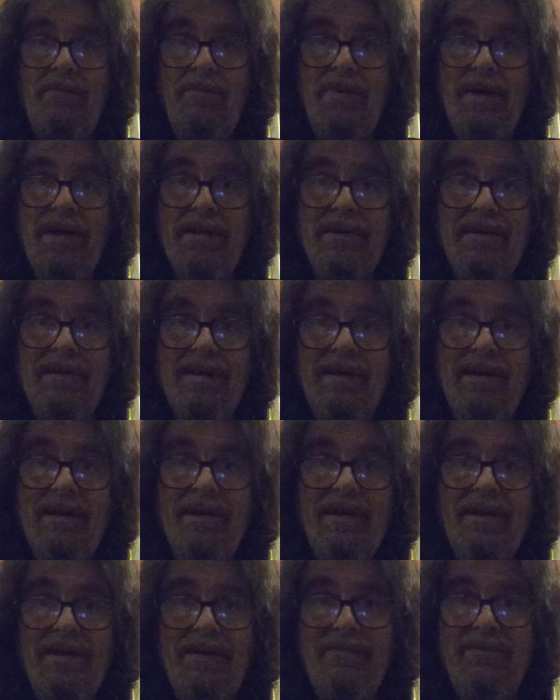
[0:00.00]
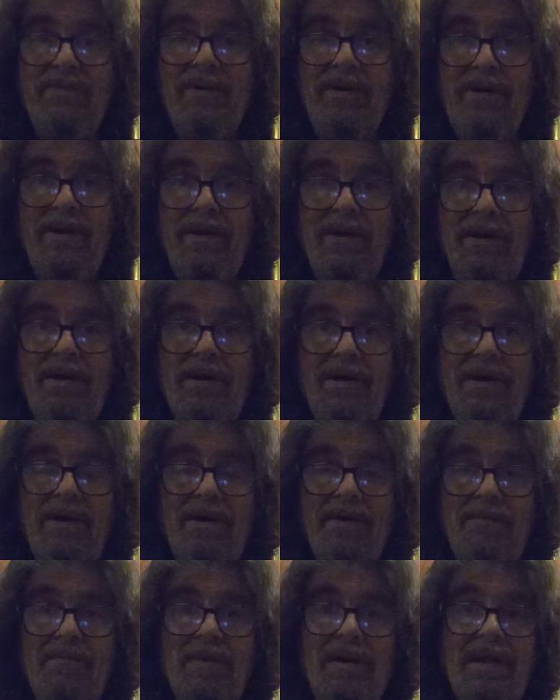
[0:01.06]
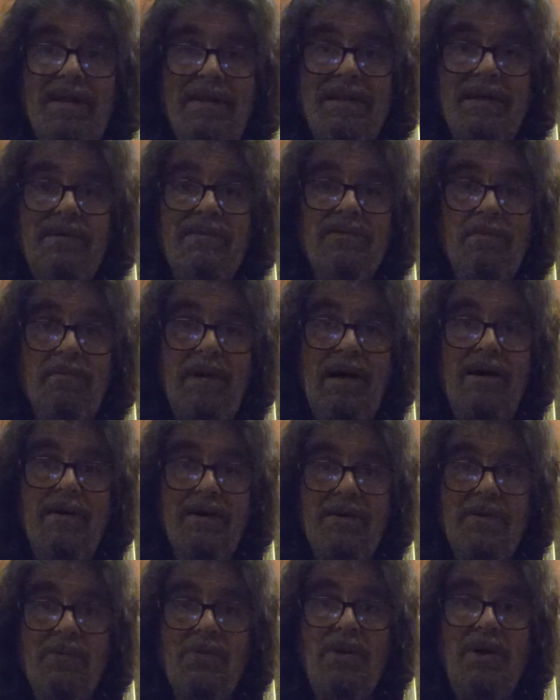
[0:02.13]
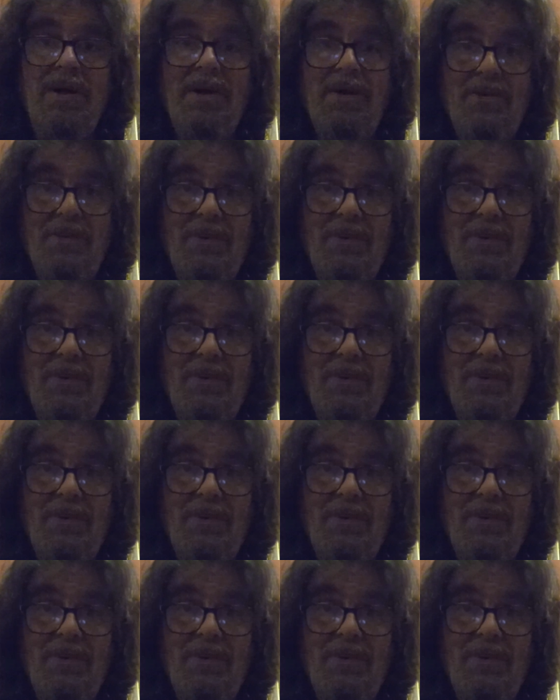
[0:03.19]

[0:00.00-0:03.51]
But very uh, many things about it were,